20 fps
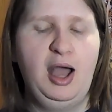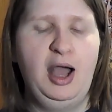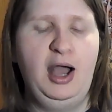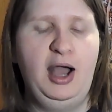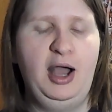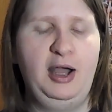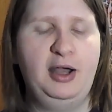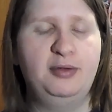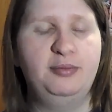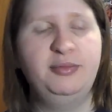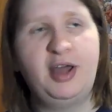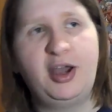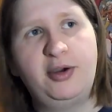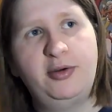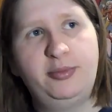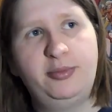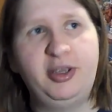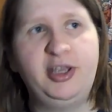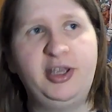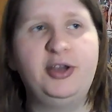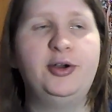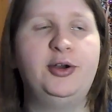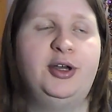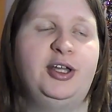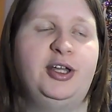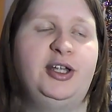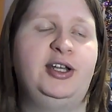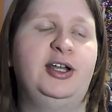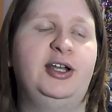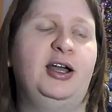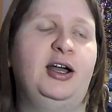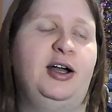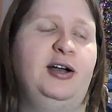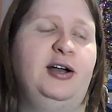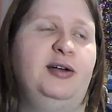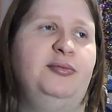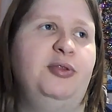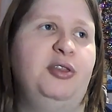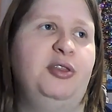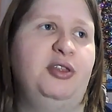Um, that would be good
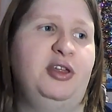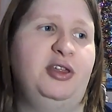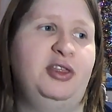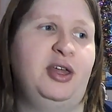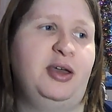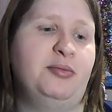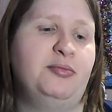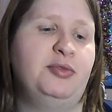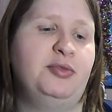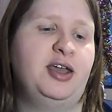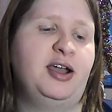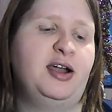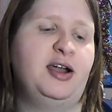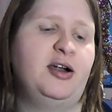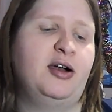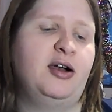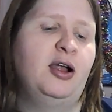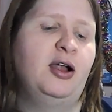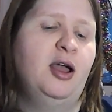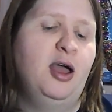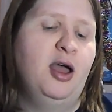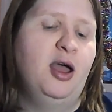um, to see them there